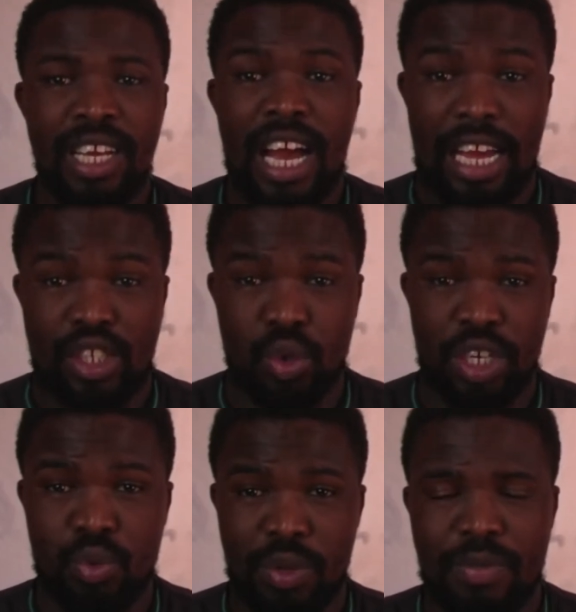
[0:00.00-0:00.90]
I saw
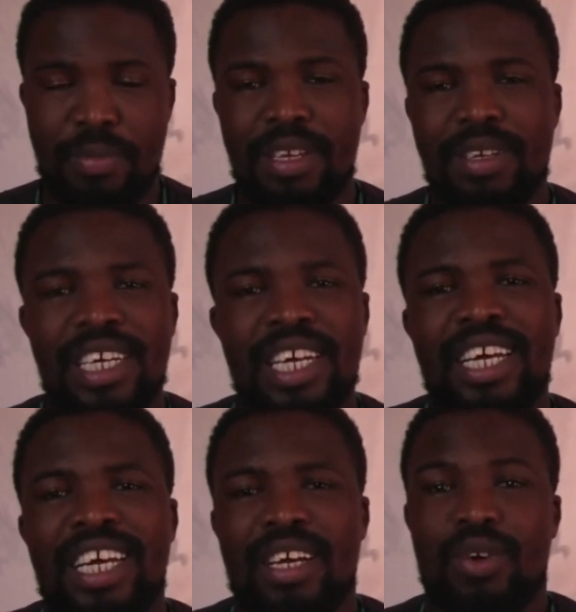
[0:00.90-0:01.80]
it with me.
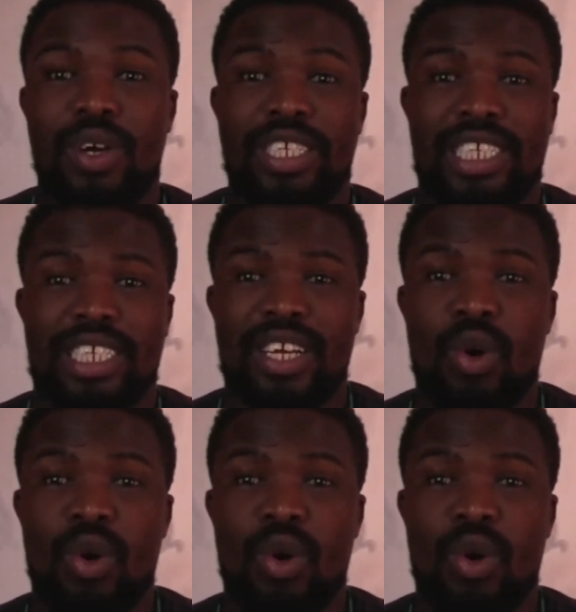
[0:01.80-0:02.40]
Because